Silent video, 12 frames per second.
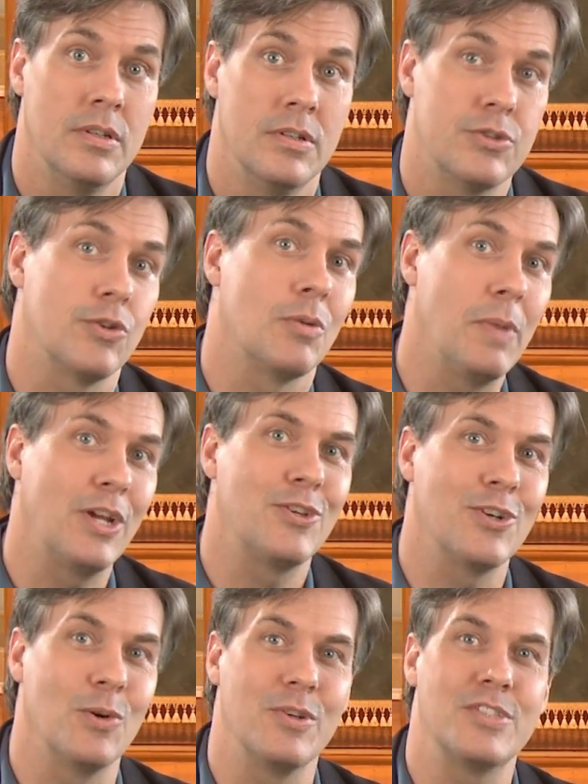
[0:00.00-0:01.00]
So, to make
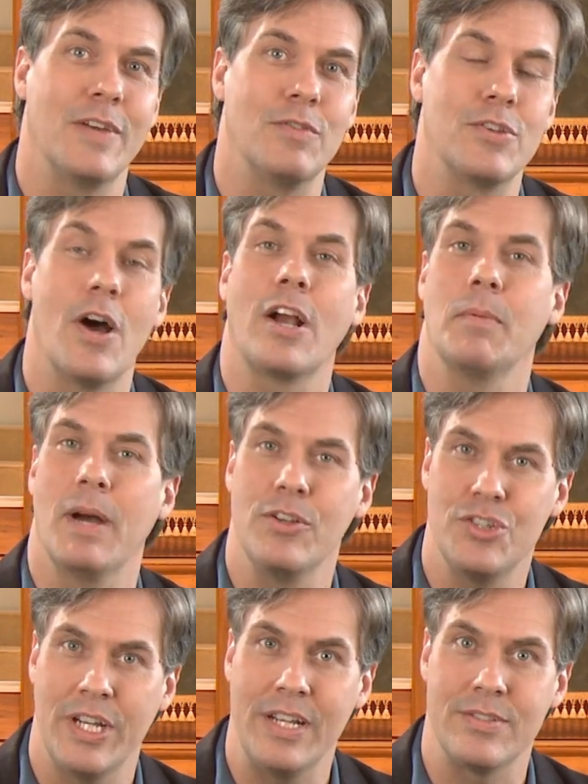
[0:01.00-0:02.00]
sure it was safe to talk about
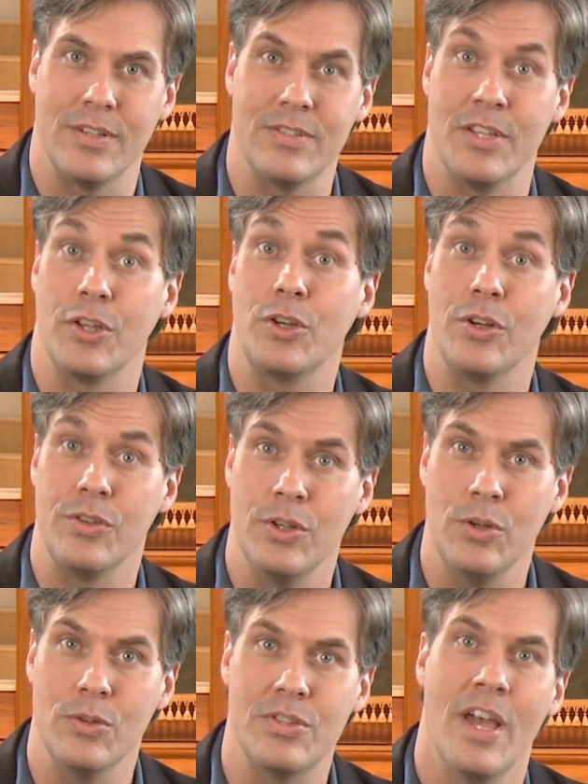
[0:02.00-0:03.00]
Jesus and the good
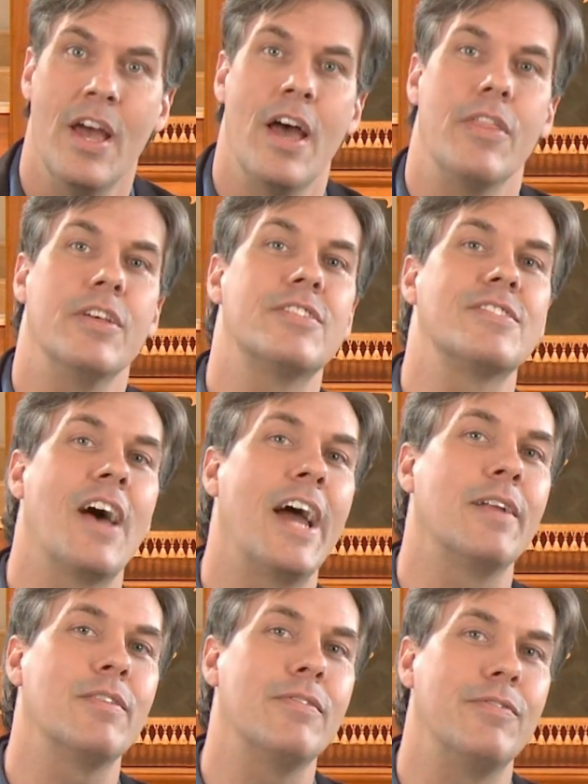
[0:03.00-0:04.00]
news, the sign
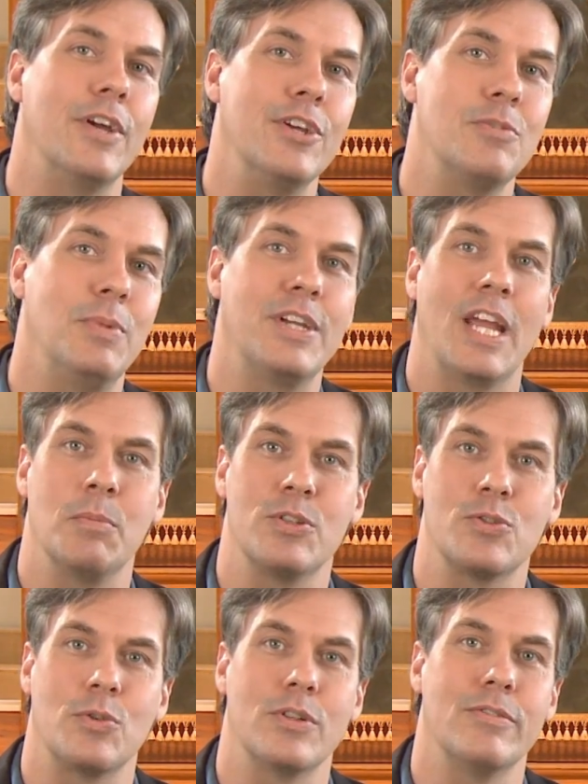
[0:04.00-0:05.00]
of the fish became a
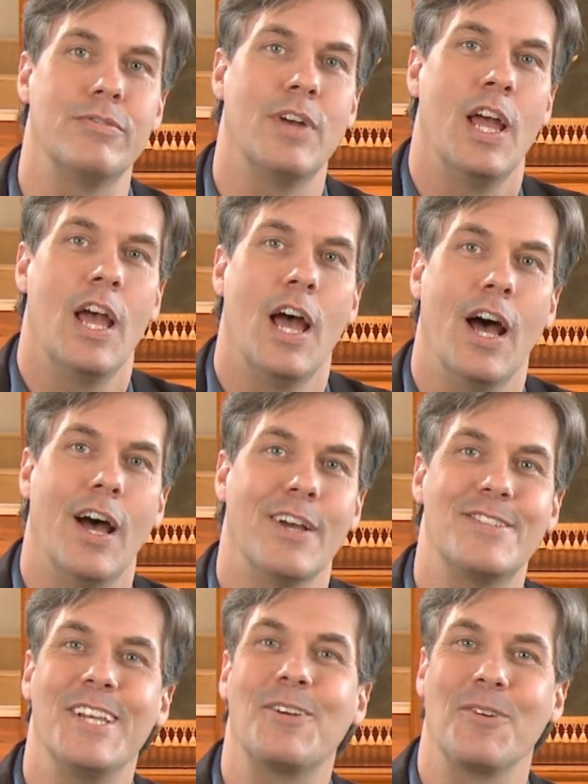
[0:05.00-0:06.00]
sort of uh,
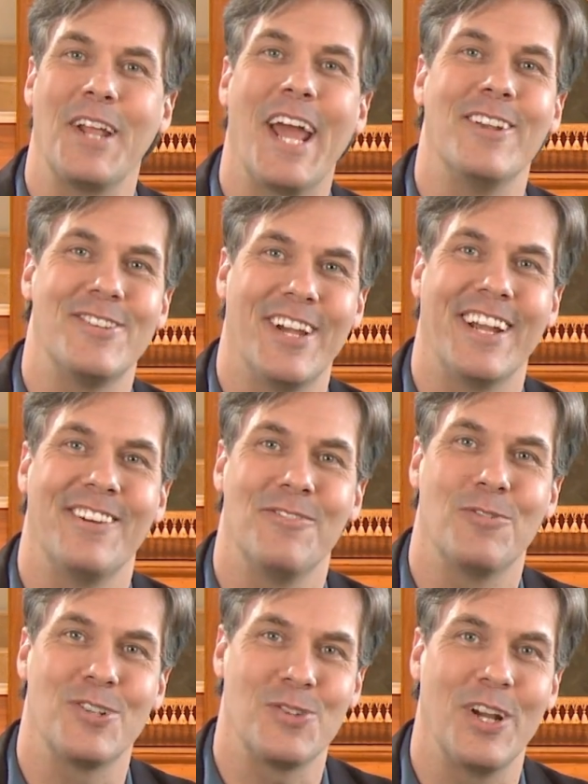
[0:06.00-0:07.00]
secret handshake
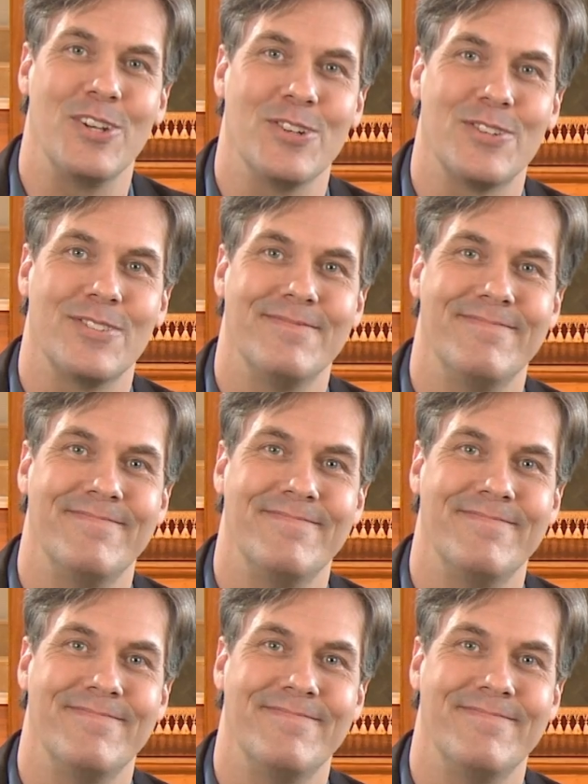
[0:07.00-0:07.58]
for strangers.